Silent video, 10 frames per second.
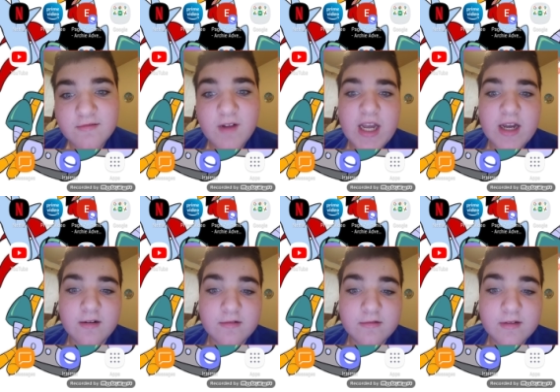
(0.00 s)

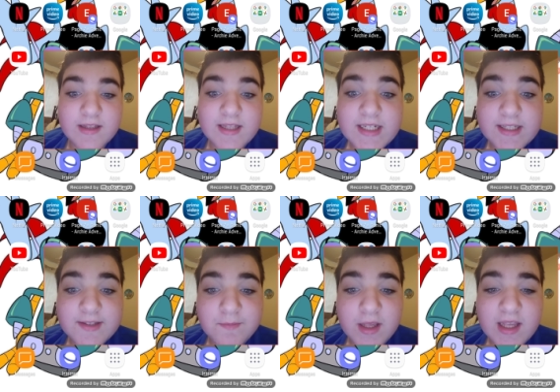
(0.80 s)
Wow, is it
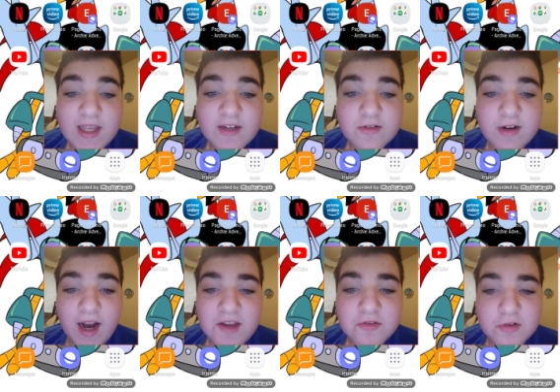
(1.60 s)
just me or
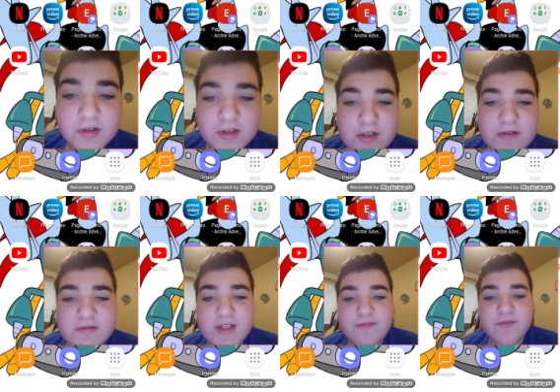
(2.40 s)
I look a little
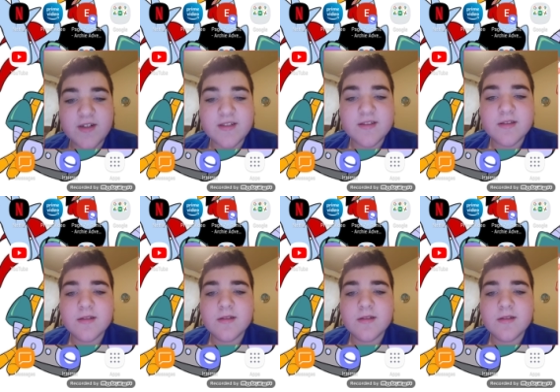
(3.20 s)
different?